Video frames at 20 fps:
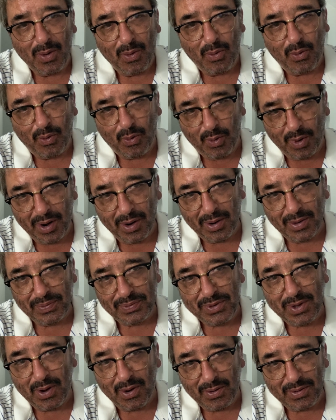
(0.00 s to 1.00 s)

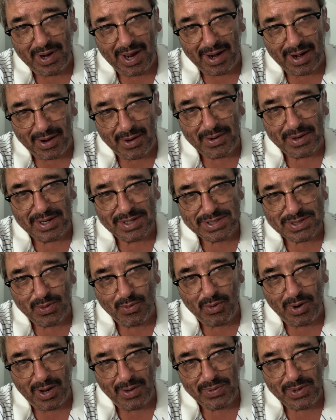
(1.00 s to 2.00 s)
world-known artist,
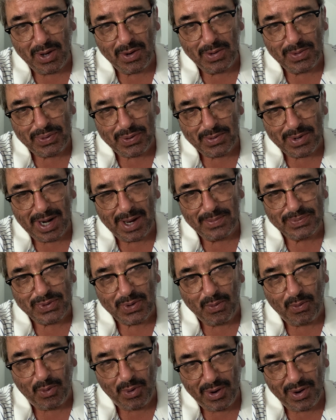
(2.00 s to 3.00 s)
well-known throughout the
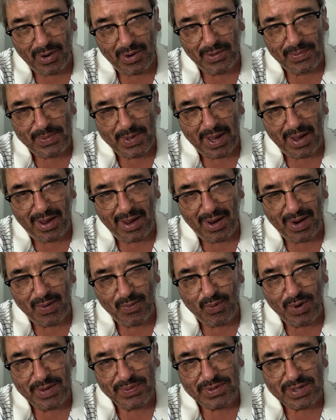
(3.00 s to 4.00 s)
world. I
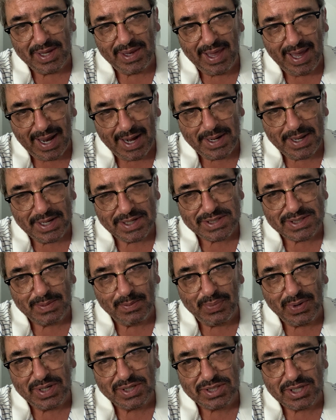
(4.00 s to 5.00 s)
went to that
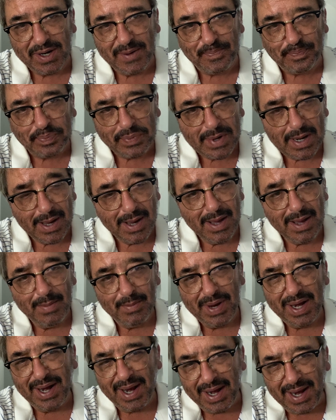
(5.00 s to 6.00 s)
exhibition,
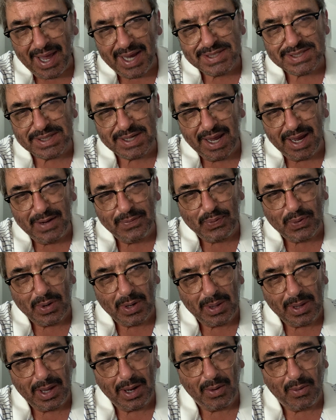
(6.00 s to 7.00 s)
and then I stayed for a
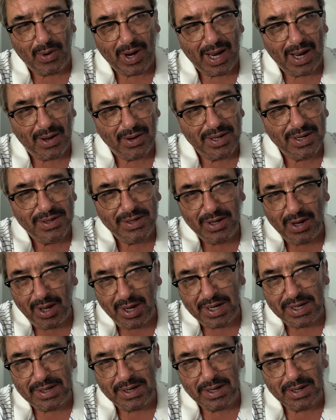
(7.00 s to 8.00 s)
little while at
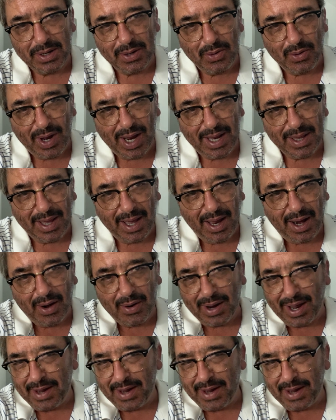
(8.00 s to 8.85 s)
night in Guadalajara.